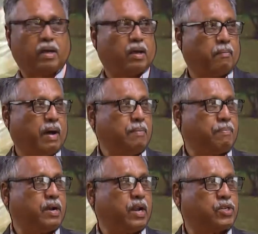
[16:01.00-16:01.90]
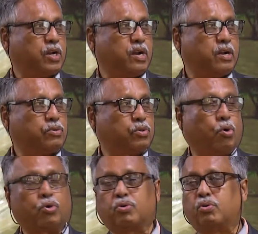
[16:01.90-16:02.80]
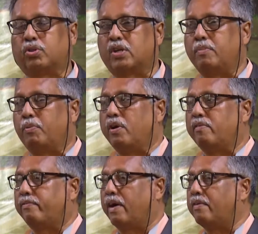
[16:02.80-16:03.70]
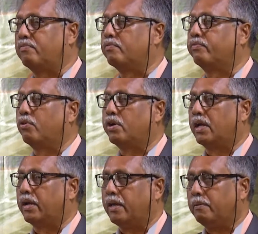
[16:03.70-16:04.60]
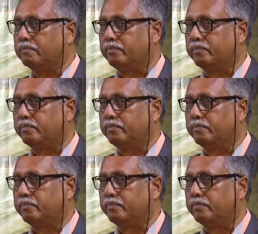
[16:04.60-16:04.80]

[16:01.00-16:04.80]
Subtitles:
My prediction, it is go to 3.5 to 4 degrees,